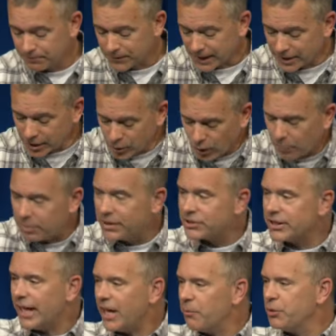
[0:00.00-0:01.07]
And to go up and to
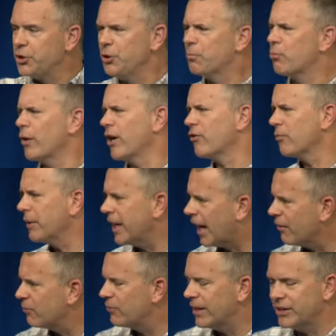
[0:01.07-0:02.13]
say, hey, would you pray for me?
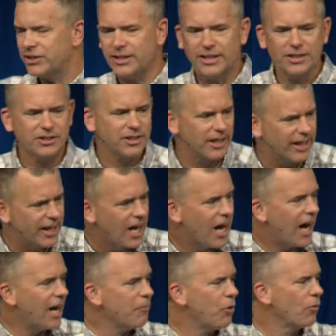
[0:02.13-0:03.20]
I'm facing this today.
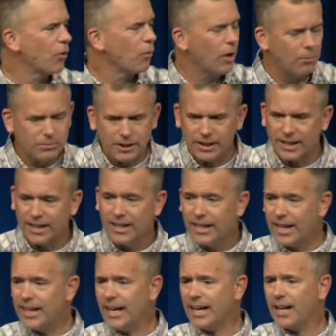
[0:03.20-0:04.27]
I'm overwhelmed today.
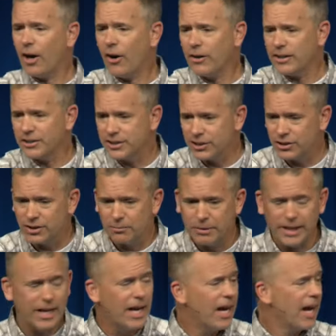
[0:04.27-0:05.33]
Hey, I got a hard decision to
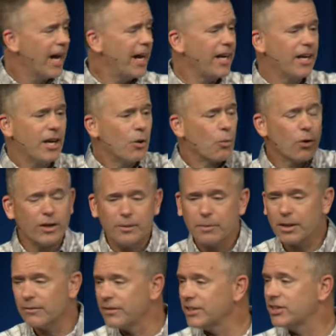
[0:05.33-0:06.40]
make. Hey, we're in the
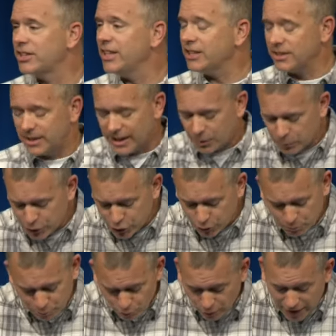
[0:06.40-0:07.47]
middle of this season today. Would you
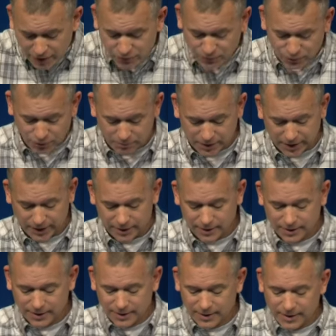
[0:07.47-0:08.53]
pray for me?
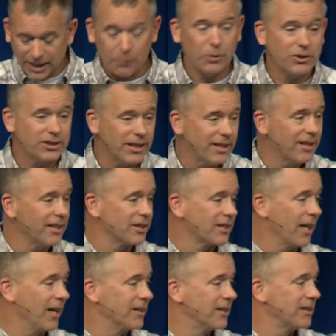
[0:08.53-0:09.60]
I will say this,
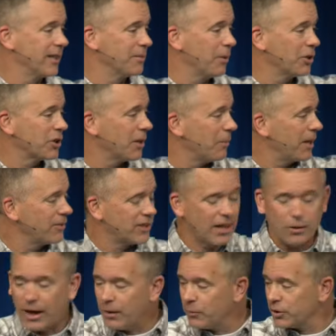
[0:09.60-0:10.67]
guys, as much as I might have said,
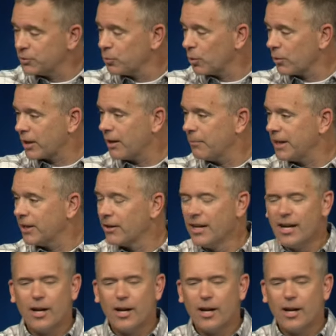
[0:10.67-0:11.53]
I, I wish more were coming here.